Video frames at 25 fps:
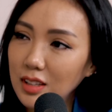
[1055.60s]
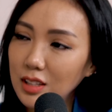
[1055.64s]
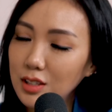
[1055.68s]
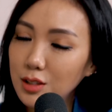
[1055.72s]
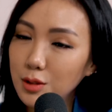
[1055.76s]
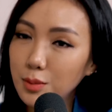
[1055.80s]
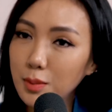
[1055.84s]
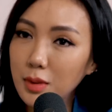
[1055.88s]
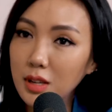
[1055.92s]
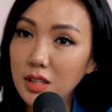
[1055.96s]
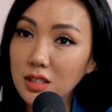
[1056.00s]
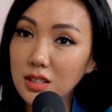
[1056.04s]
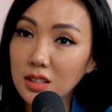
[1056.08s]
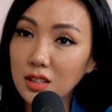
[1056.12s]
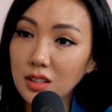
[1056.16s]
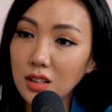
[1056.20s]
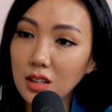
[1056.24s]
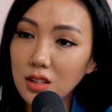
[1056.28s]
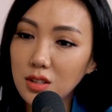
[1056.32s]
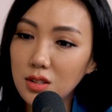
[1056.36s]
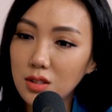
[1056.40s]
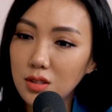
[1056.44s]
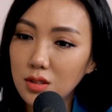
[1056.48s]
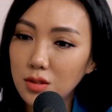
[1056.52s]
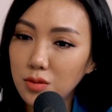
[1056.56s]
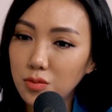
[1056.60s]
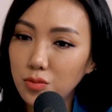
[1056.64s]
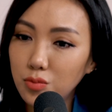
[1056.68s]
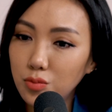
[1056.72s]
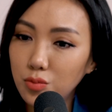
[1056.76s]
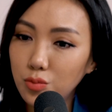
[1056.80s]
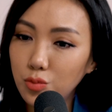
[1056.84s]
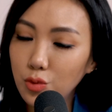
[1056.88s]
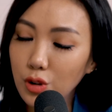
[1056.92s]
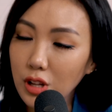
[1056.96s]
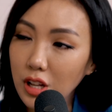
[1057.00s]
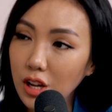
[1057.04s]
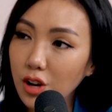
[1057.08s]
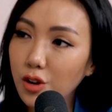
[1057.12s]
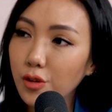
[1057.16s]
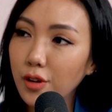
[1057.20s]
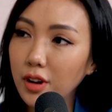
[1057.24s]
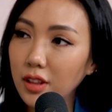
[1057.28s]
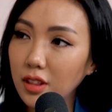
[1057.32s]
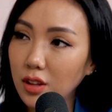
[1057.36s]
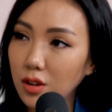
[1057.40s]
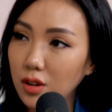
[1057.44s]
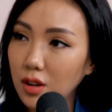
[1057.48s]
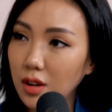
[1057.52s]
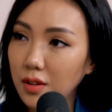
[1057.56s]
That's amazing. That's really
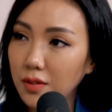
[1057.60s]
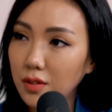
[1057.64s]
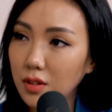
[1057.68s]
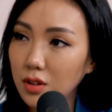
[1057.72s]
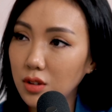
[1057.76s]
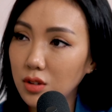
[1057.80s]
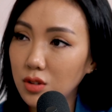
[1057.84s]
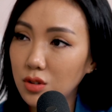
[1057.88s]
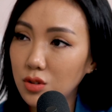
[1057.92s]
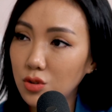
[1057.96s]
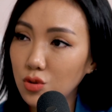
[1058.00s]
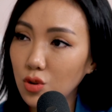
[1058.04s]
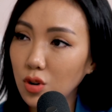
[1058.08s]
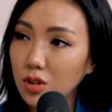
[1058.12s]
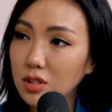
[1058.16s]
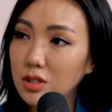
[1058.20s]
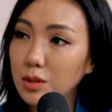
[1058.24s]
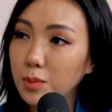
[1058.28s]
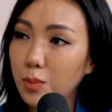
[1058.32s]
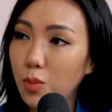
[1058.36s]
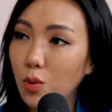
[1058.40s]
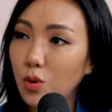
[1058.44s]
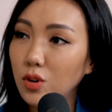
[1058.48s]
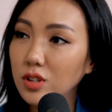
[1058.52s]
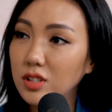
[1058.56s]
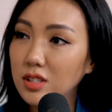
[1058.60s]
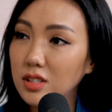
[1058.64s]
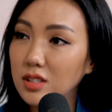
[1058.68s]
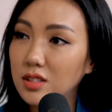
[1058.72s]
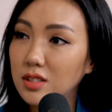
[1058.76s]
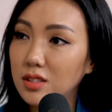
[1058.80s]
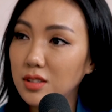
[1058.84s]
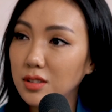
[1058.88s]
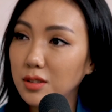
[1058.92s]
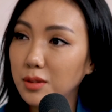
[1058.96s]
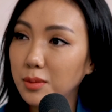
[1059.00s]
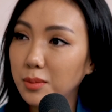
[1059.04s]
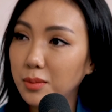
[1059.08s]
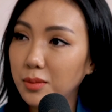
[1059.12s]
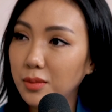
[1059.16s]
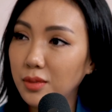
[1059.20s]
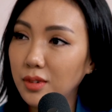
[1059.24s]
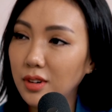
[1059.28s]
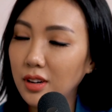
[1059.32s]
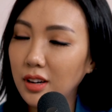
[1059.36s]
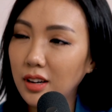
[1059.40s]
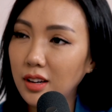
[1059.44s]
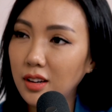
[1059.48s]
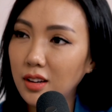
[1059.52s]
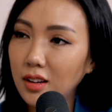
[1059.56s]
great that you have a strong support
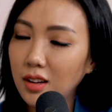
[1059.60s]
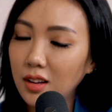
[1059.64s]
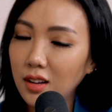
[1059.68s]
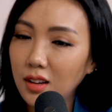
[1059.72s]
system, right?